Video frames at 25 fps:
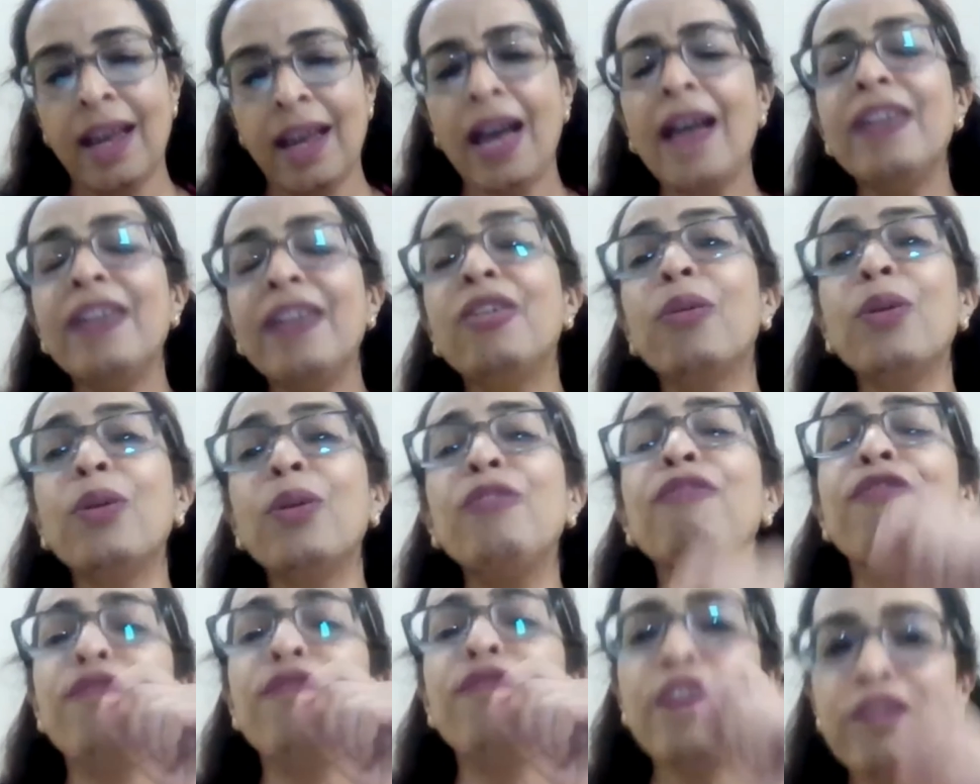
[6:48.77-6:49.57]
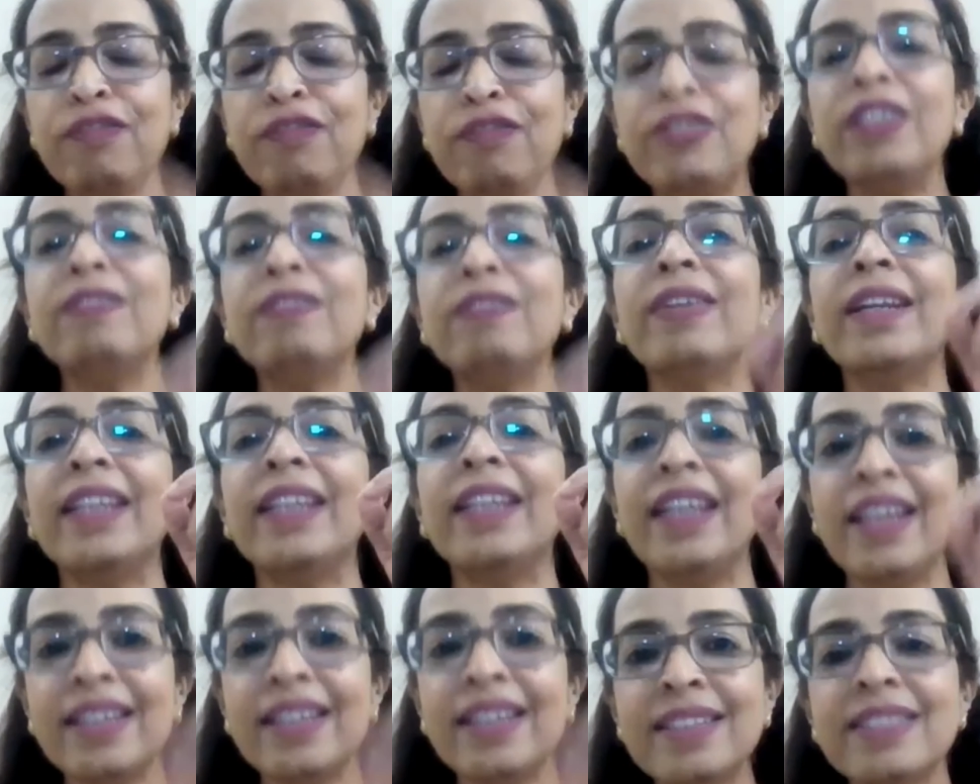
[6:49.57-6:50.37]
and wrote
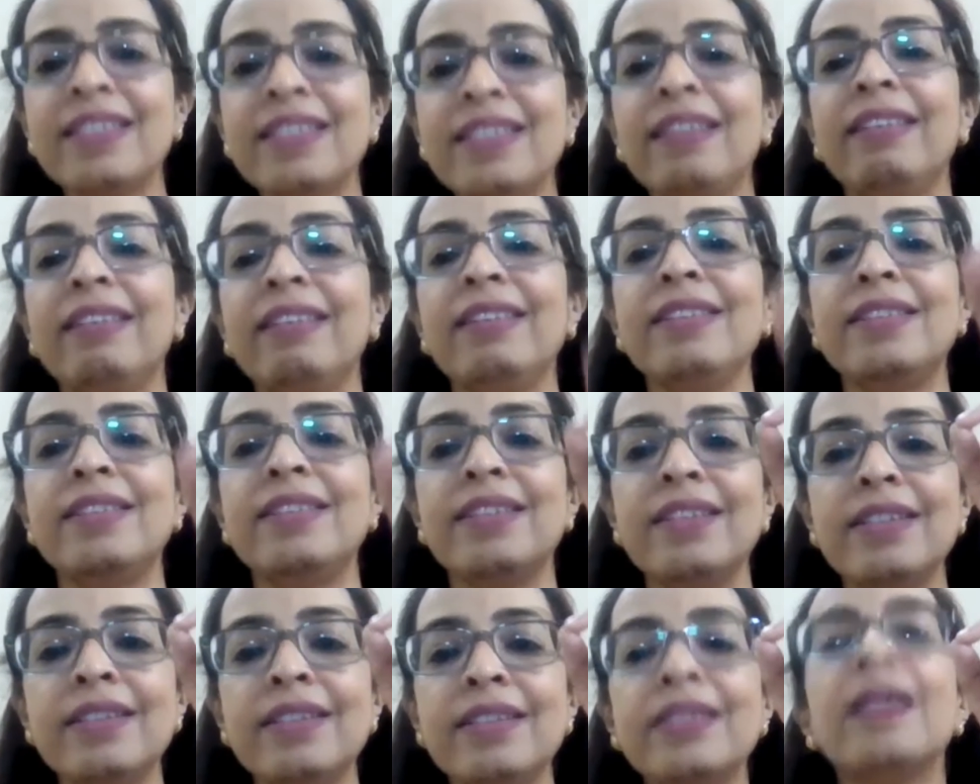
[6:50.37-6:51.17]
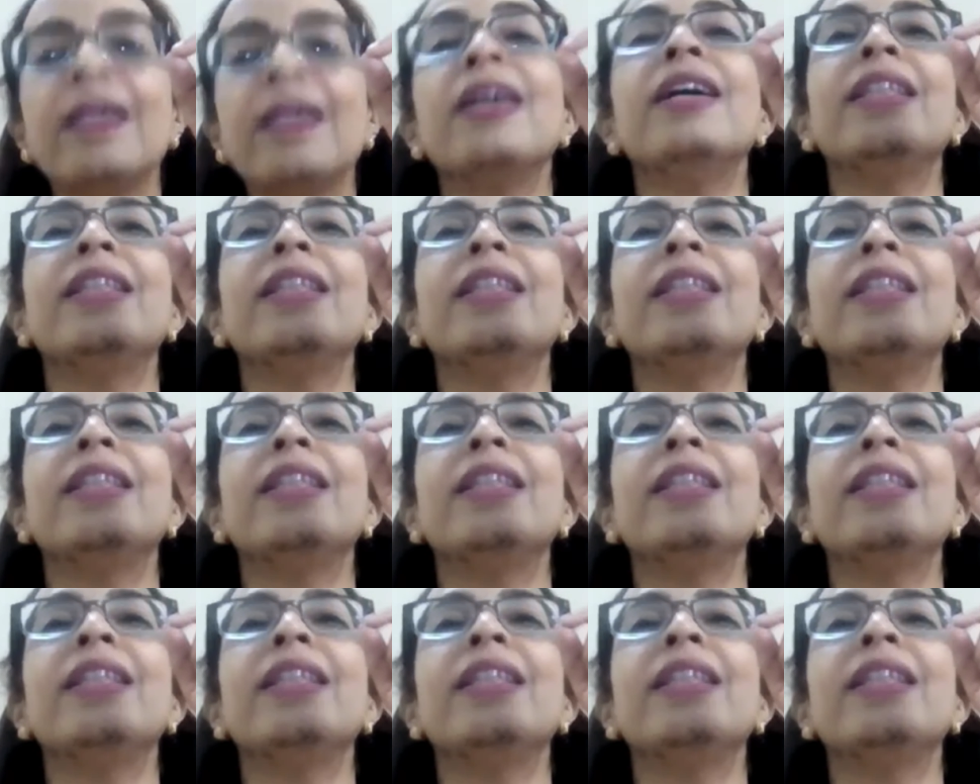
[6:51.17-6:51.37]
51 excellences